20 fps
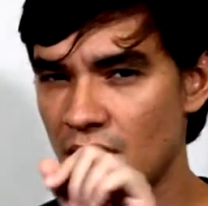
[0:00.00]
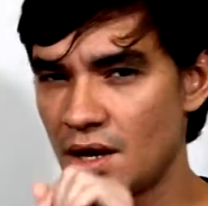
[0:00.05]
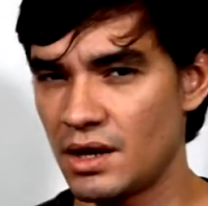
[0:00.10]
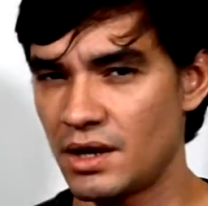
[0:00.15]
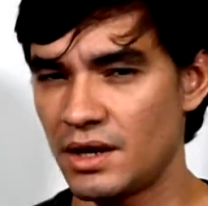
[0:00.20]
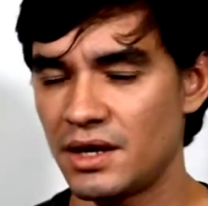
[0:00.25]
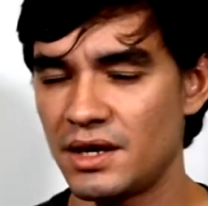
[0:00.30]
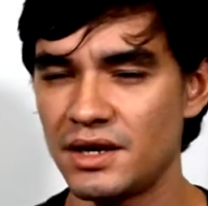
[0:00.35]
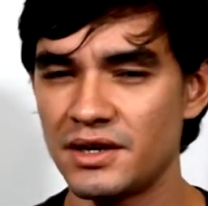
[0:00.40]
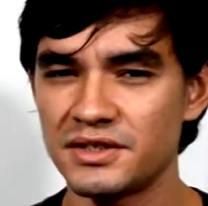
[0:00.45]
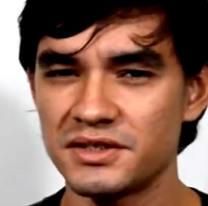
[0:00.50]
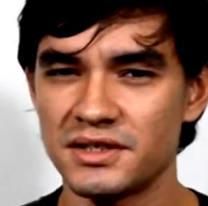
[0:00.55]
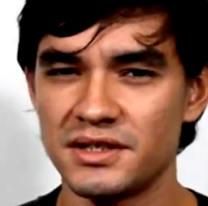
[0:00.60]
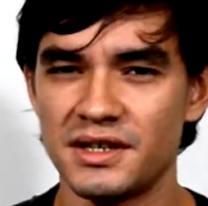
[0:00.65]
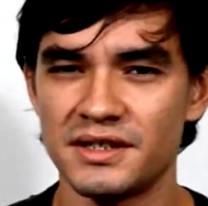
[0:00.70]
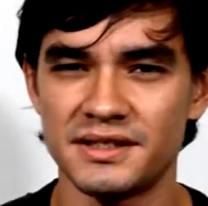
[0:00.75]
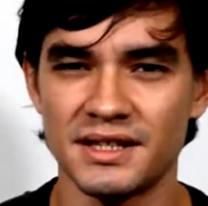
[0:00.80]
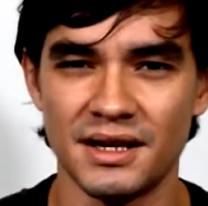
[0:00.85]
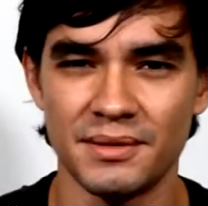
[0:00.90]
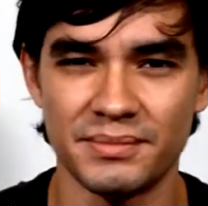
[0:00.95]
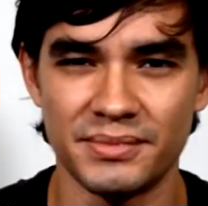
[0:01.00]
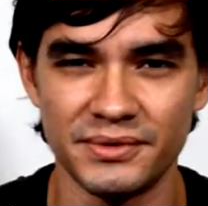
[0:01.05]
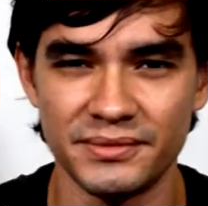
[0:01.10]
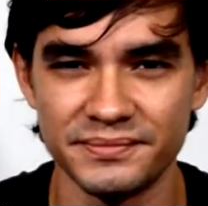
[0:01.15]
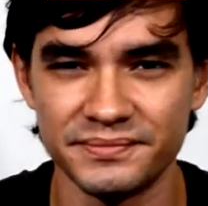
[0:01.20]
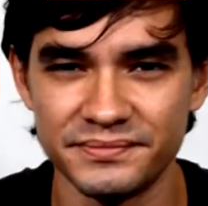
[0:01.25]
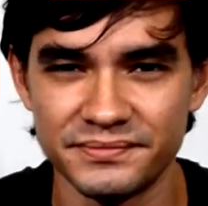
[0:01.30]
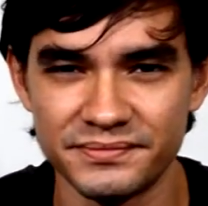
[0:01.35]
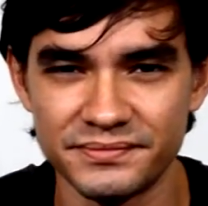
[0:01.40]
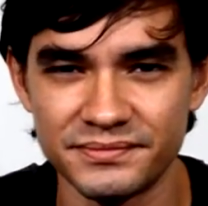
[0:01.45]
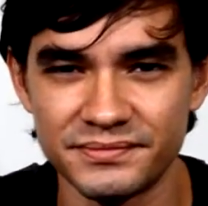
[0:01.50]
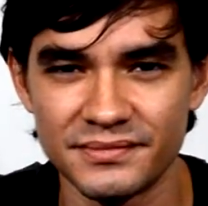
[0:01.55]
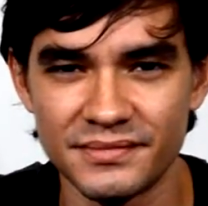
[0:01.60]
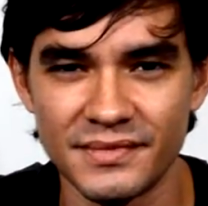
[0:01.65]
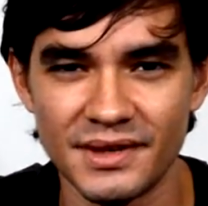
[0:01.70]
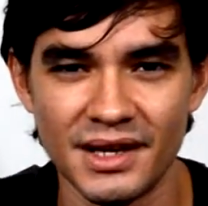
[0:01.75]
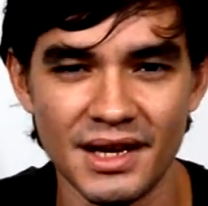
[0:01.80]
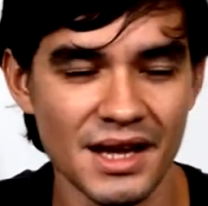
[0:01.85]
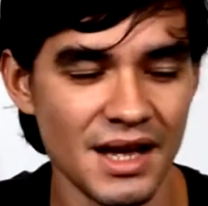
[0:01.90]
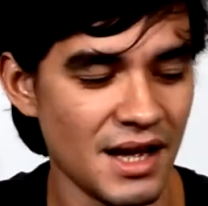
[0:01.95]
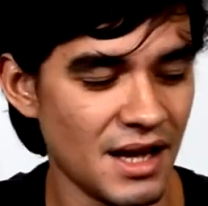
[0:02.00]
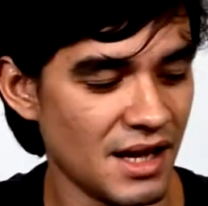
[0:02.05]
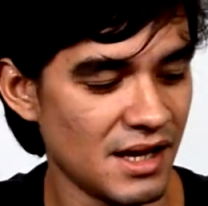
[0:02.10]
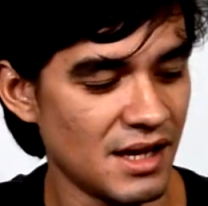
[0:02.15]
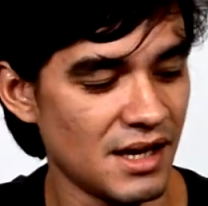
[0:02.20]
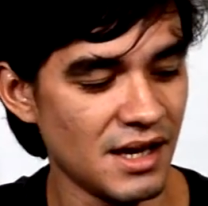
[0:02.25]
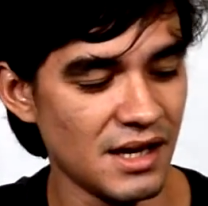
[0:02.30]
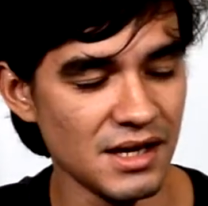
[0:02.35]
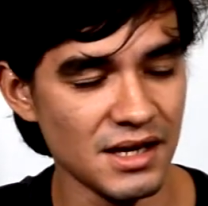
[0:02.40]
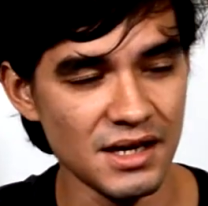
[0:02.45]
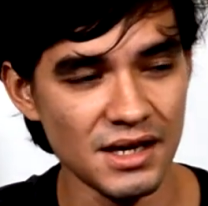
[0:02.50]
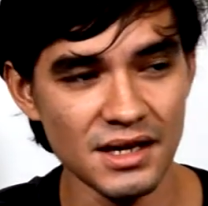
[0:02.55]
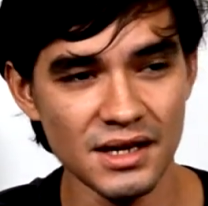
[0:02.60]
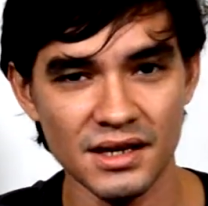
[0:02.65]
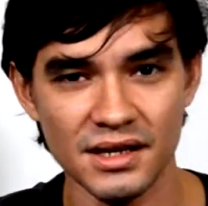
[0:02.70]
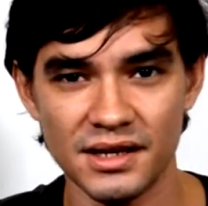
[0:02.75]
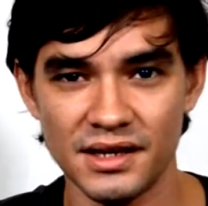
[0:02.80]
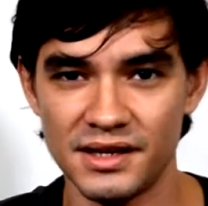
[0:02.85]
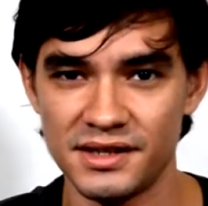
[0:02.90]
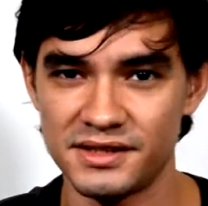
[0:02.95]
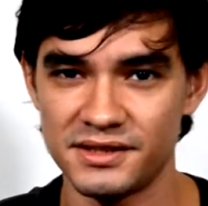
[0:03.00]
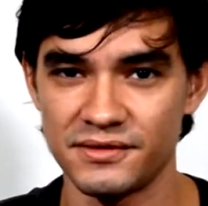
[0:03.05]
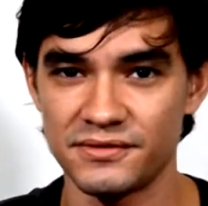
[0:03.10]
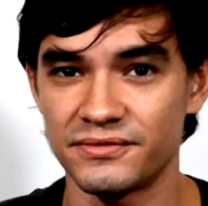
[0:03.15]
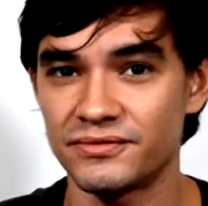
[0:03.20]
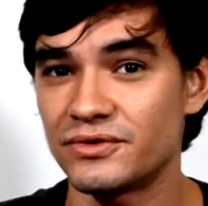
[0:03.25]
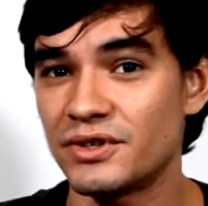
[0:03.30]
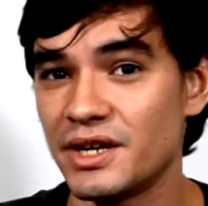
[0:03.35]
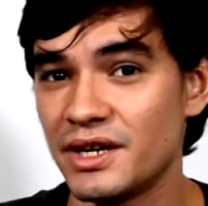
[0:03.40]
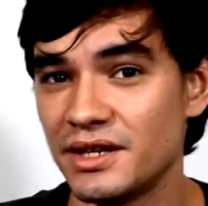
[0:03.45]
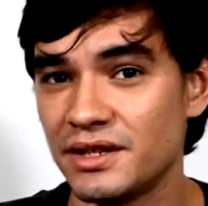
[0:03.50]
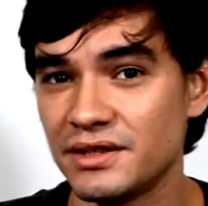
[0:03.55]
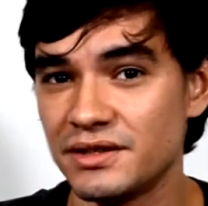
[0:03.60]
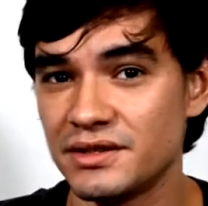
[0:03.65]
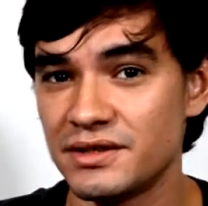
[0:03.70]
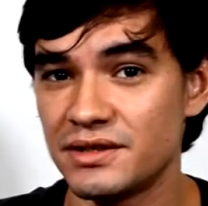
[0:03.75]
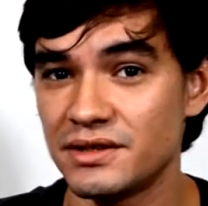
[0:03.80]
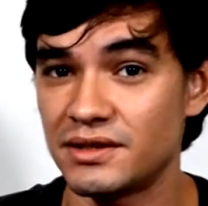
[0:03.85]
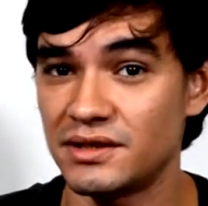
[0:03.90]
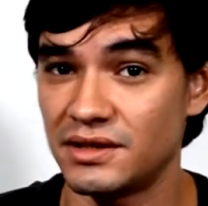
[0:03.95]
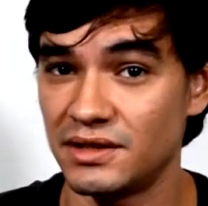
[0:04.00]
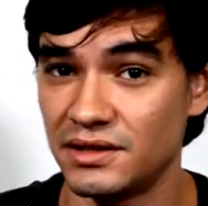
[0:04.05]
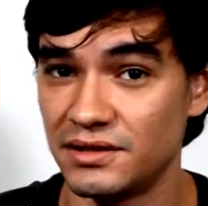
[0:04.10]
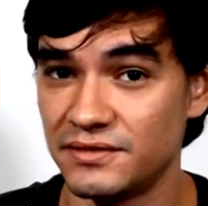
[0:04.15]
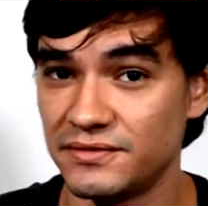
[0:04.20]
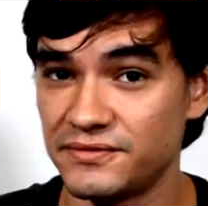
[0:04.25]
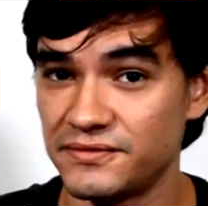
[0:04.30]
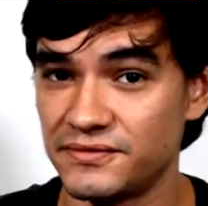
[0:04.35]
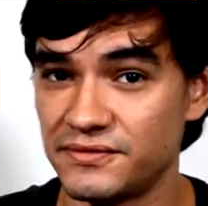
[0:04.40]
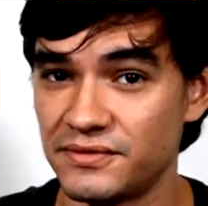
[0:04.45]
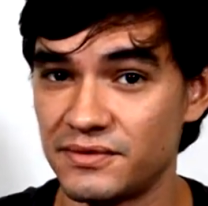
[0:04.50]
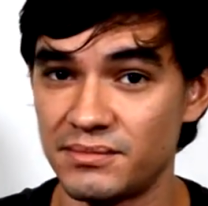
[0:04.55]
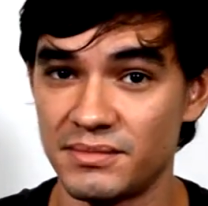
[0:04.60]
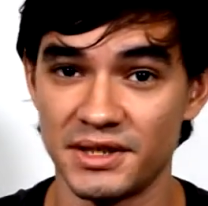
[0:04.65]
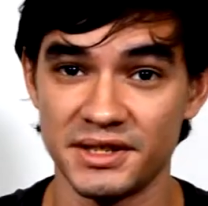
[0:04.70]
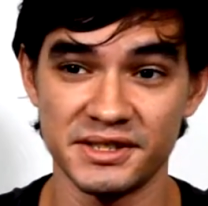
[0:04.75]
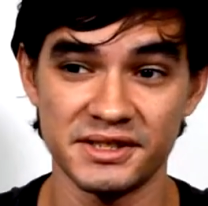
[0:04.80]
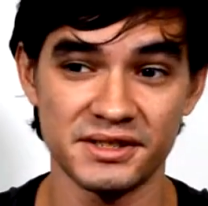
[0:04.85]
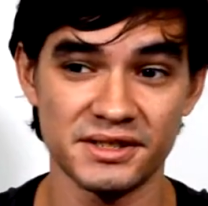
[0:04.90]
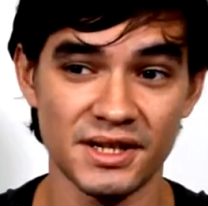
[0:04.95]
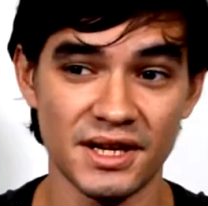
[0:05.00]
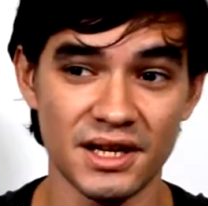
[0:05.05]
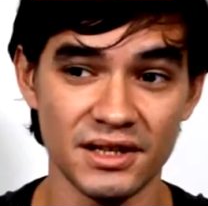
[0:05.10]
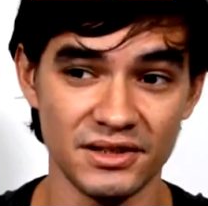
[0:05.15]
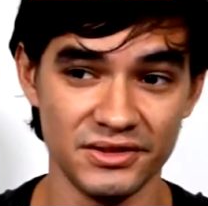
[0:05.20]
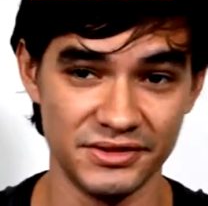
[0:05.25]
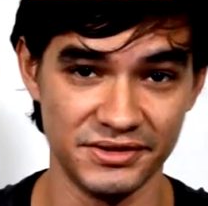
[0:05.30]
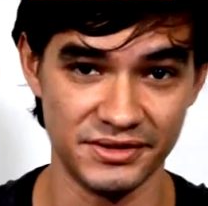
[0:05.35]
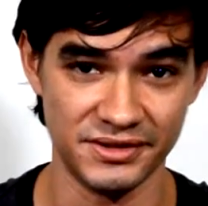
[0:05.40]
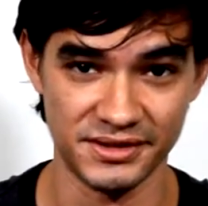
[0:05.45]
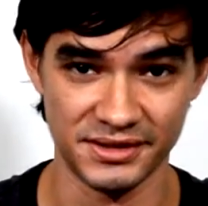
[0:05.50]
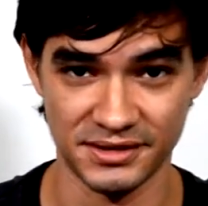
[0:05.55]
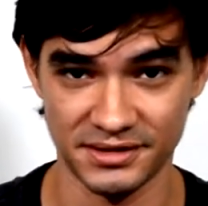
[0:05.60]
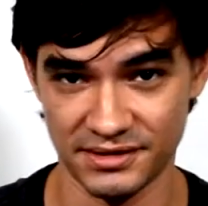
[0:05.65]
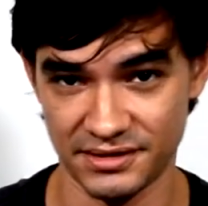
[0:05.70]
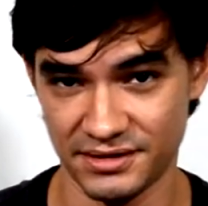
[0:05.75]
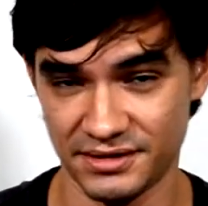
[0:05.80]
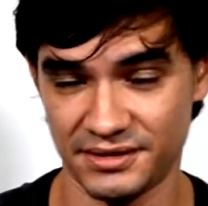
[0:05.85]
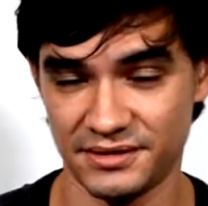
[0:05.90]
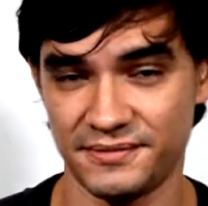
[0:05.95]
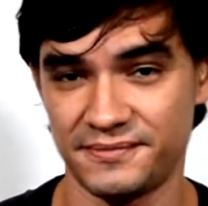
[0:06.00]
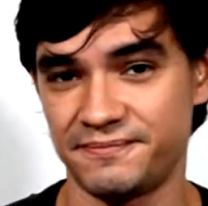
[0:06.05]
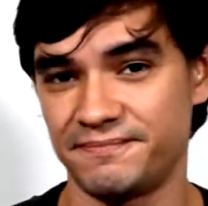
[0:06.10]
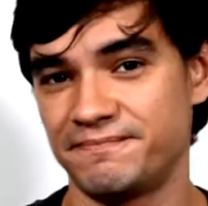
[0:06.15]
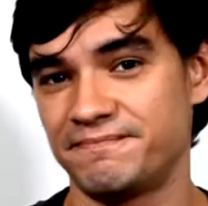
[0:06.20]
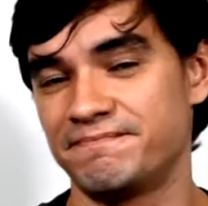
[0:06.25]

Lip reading: Here's an example. He is a friend of Marcelo's.